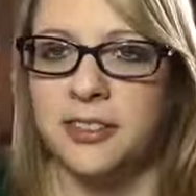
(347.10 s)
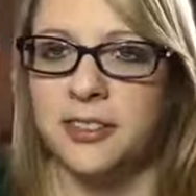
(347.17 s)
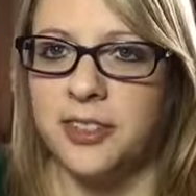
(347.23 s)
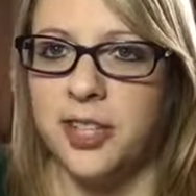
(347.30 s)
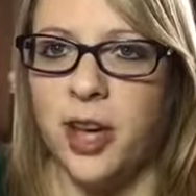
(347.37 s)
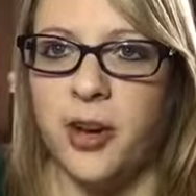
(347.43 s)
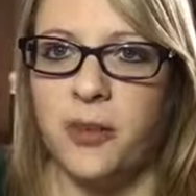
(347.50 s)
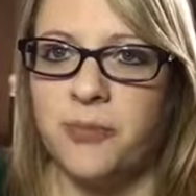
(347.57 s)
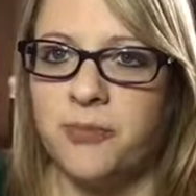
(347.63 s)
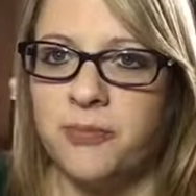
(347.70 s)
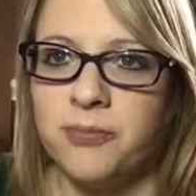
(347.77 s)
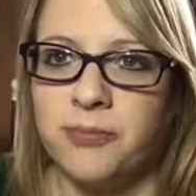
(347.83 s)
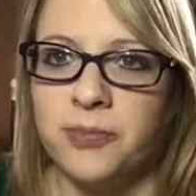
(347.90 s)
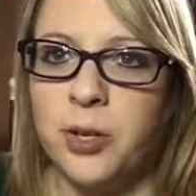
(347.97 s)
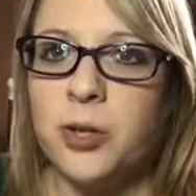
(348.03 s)
So
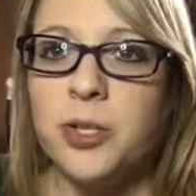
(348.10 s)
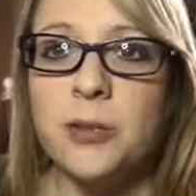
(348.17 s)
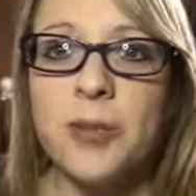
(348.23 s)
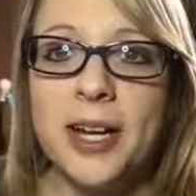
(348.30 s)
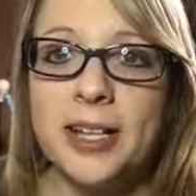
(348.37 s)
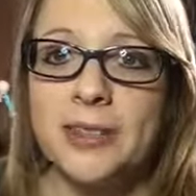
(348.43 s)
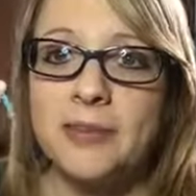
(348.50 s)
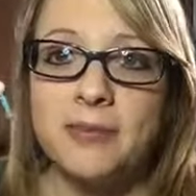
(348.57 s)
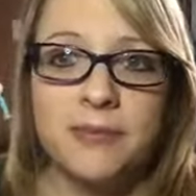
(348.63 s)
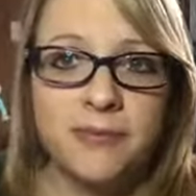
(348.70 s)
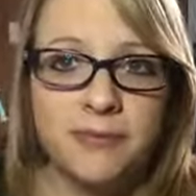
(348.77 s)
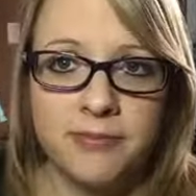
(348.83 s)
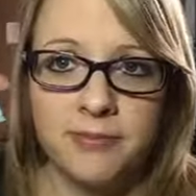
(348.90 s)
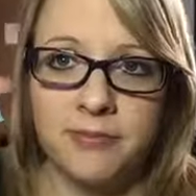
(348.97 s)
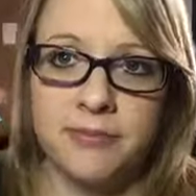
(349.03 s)
those are my
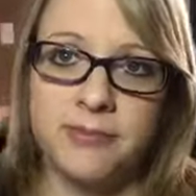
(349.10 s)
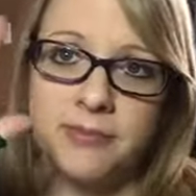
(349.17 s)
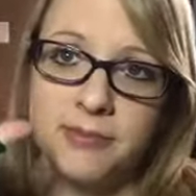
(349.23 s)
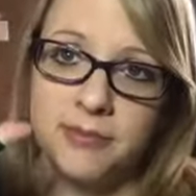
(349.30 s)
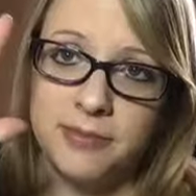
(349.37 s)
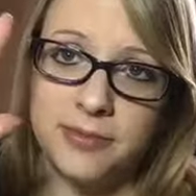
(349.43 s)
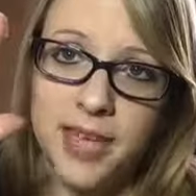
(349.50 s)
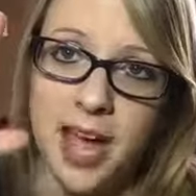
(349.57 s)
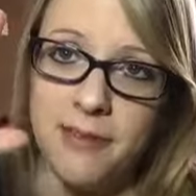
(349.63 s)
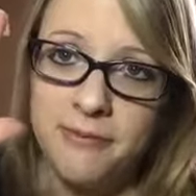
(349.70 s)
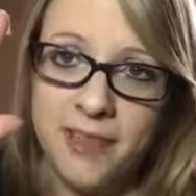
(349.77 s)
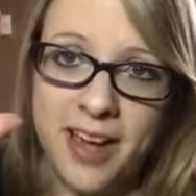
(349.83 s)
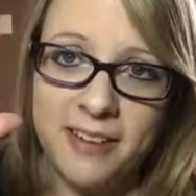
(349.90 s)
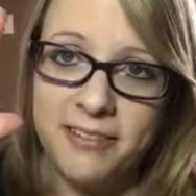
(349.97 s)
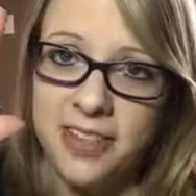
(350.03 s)
top
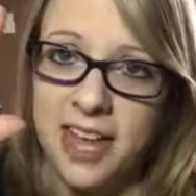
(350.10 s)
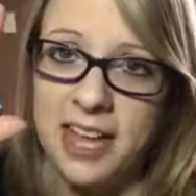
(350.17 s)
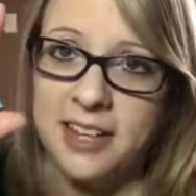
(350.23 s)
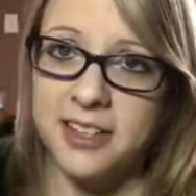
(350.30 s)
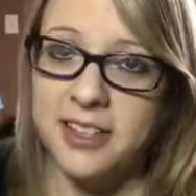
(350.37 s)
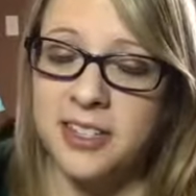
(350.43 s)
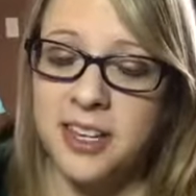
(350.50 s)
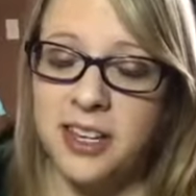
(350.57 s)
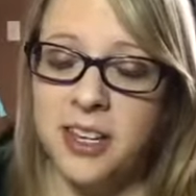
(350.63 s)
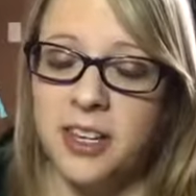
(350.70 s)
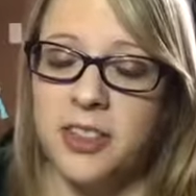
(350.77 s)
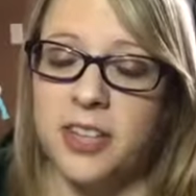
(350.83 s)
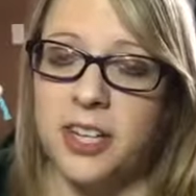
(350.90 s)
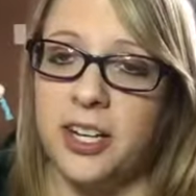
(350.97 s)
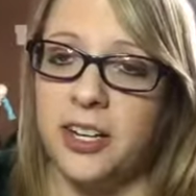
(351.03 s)
five things.
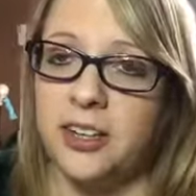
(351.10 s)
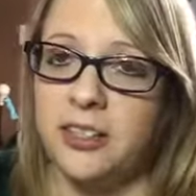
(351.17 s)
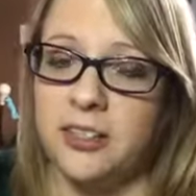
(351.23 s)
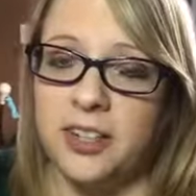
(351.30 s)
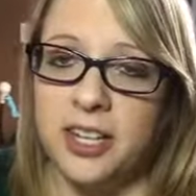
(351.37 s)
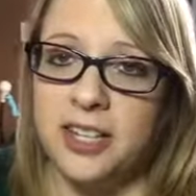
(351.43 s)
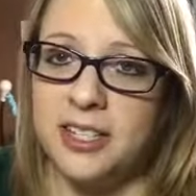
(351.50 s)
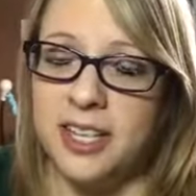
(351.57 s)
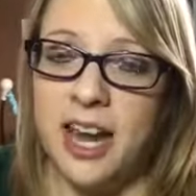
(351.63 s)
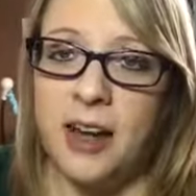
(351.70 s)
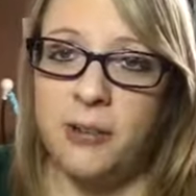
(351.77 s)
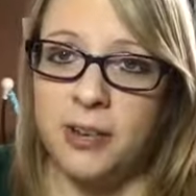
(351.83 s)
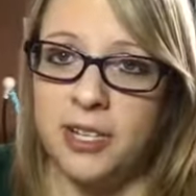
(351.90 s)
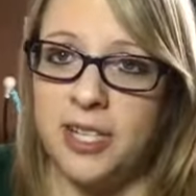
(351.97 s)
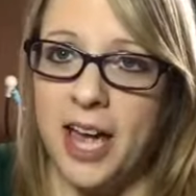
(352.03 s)
They are the things that I
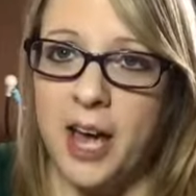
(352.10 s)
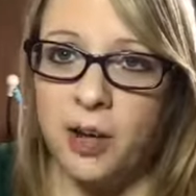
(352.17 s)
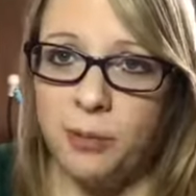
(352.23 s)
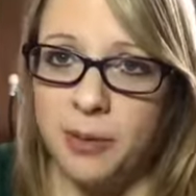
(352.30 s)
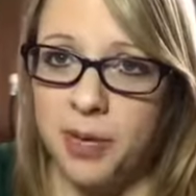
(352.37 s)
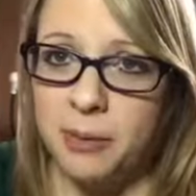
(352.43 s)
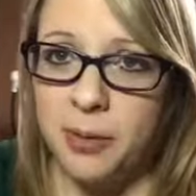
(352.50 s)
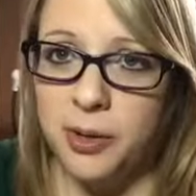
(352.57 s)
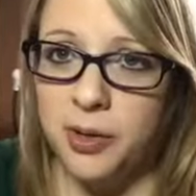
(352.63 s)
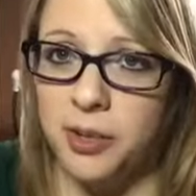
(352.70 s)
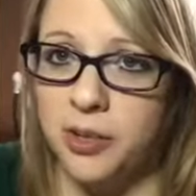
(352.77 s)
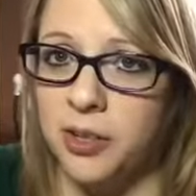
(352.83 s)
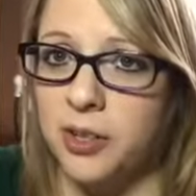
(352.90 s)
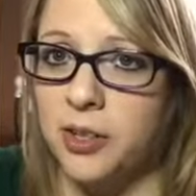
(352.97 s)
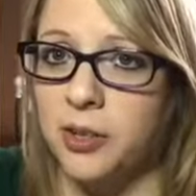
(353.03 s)
would tell
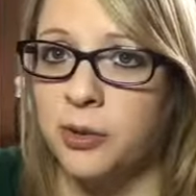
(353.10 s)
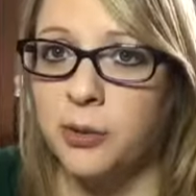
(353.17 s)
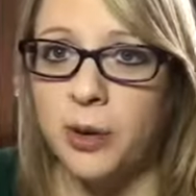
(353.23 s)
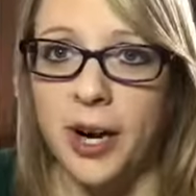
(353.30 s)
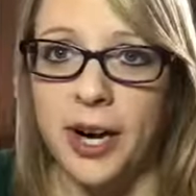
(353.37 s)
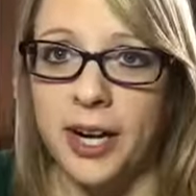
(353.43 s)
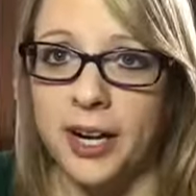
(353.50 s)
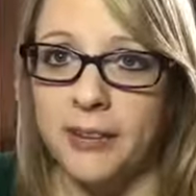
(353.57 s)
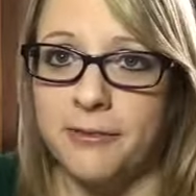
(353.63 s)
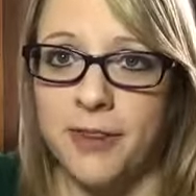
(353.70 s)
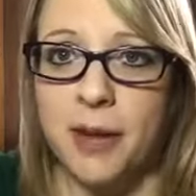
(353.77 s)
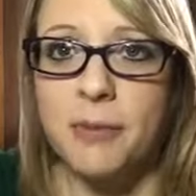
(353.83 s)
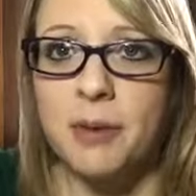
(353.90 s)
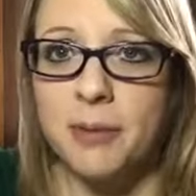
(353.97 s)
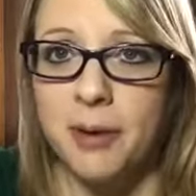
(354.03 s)
people who are
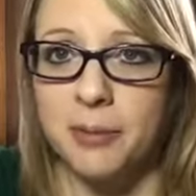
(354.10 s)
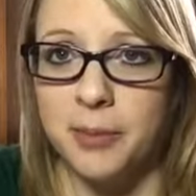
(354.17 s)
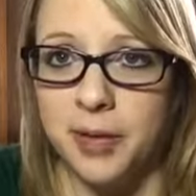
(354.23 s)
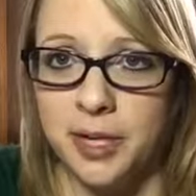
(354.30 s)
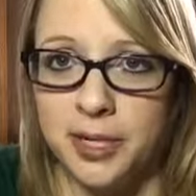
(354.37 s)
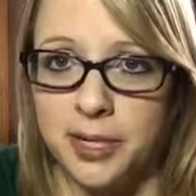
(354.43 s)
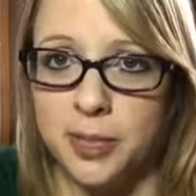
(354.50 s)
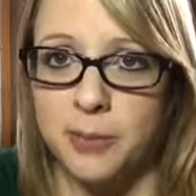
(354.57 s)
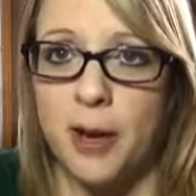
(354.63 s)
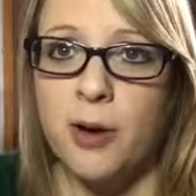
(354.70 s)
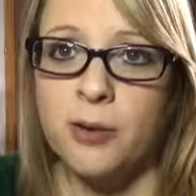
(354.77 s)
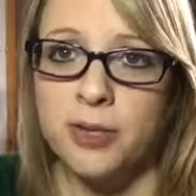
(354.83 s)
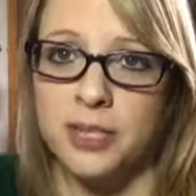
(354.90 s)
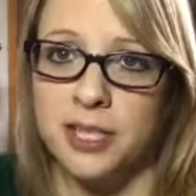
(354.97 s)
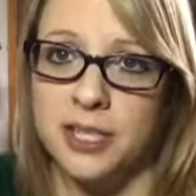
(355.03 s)
family members,
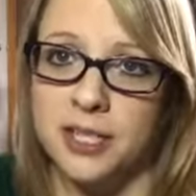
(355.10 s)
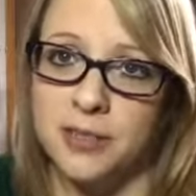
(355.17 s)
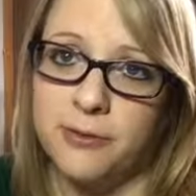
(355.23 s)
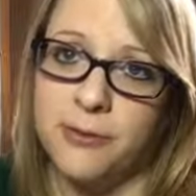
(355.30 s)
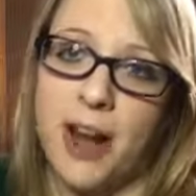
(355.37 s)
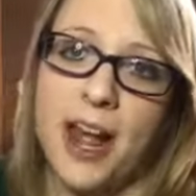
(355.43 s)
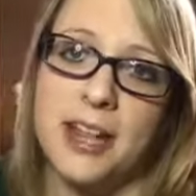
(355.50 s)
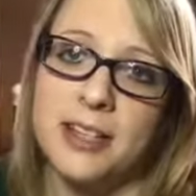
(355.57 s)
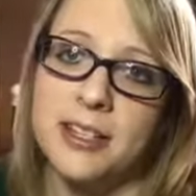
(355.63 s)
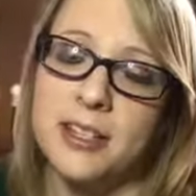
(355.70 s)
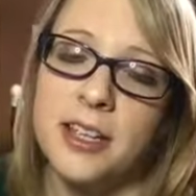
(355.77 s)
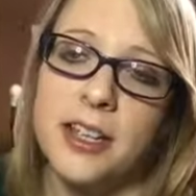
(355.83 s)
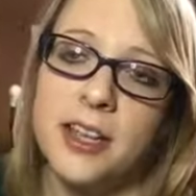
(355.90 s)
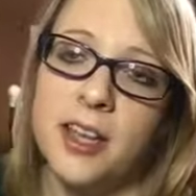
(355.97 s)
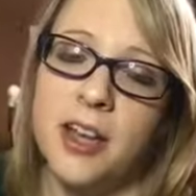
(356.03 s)
spouses, friends
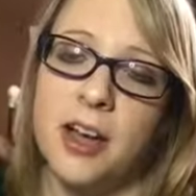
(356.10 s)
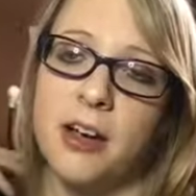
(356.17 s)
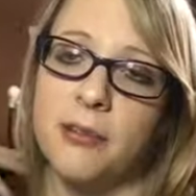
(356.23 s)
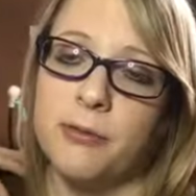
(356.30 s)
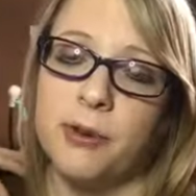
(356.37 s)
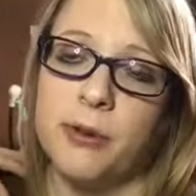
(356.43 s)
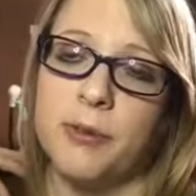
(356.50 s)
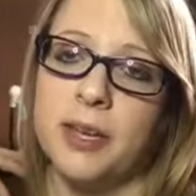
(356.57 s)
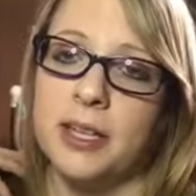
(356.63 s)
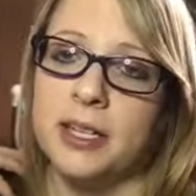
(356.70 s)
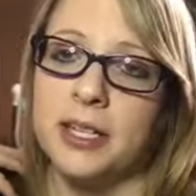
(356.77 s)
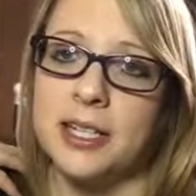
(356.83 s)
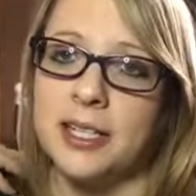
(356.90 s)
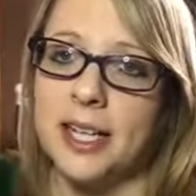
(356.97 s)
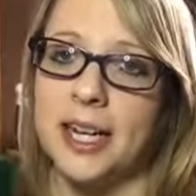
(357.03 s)
of women,
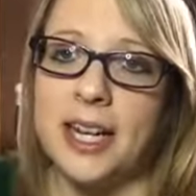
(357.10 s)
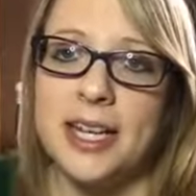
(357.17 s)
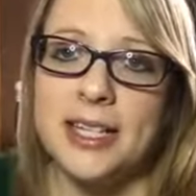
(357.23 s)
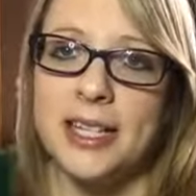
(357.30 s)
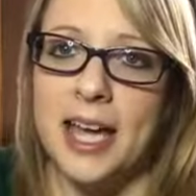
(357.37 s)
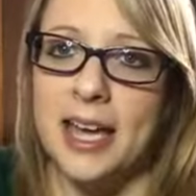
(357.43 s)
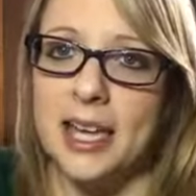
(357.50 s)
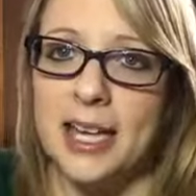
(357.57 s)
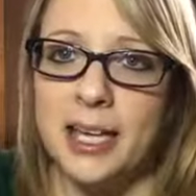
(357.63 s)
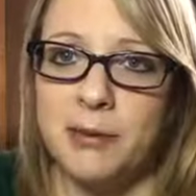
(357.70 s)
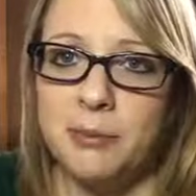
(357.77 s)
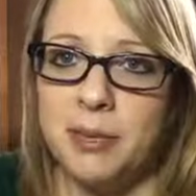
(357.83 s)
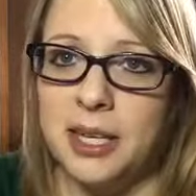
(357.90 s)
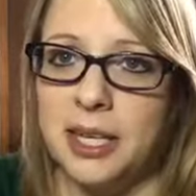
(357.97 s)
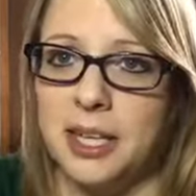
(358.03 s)
because like I said, it can
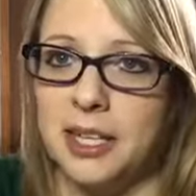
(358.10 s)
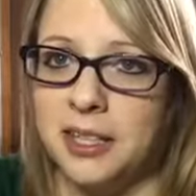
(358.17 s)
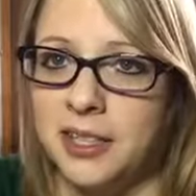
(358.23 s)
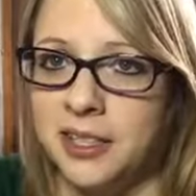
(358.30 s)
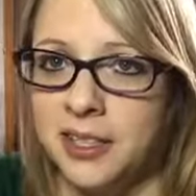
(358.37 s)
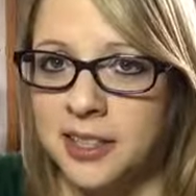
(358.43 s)
be